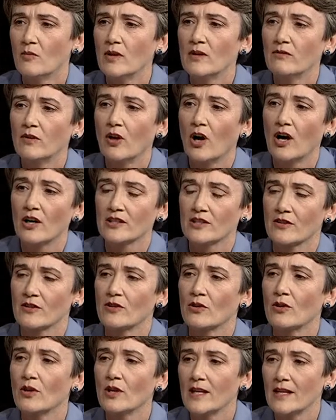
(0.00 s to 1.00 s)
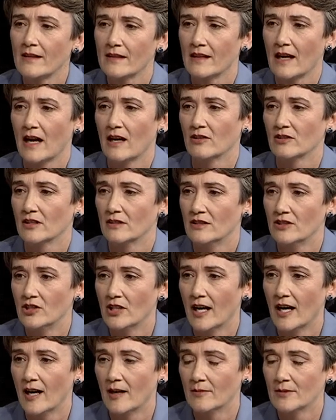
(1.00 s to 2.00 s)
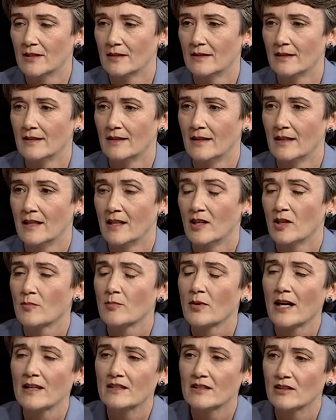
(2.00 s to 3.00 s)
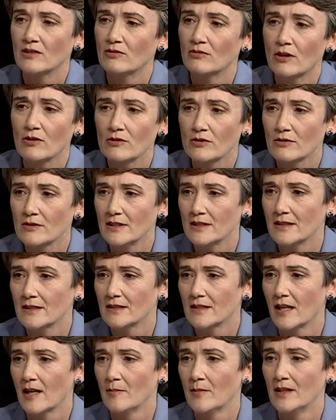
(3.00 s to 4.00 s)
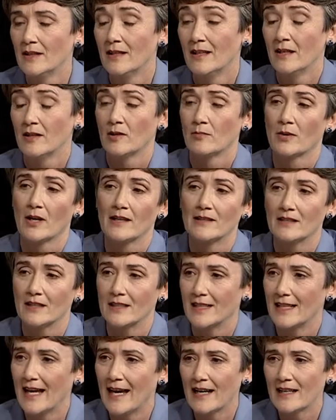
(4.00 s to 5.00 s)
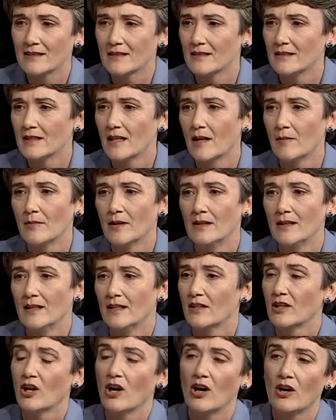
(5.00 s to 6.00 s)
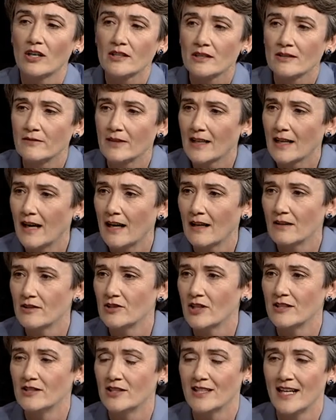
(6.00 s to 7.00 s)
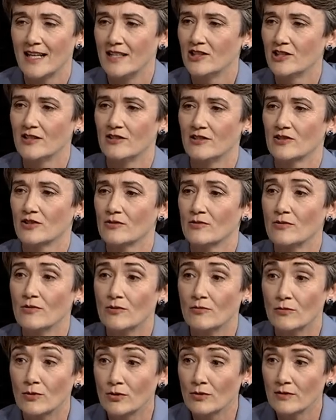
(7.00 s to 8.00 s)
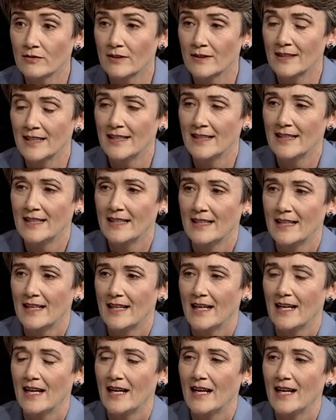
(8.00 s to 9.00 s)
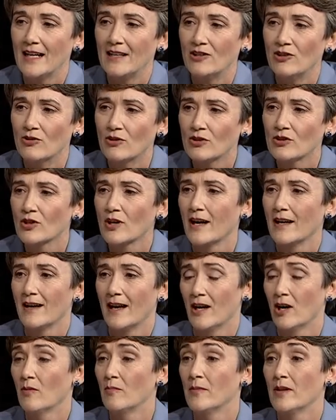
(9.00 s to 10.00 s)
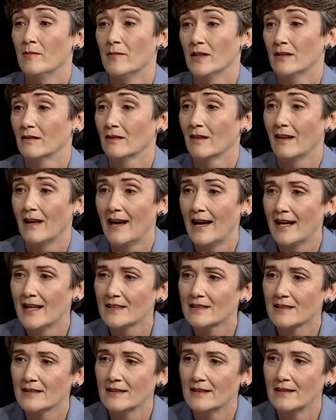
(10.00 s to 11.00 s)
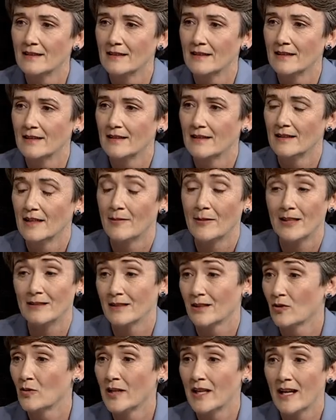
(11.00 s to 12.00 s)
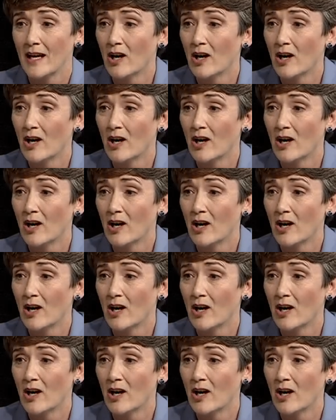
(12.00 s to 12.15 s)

We've lost 30,000 jobs. The price of groceries is up. The price of gas is up. The cost of a college education is through the roof and you're trying to help the middle class? I mean, quit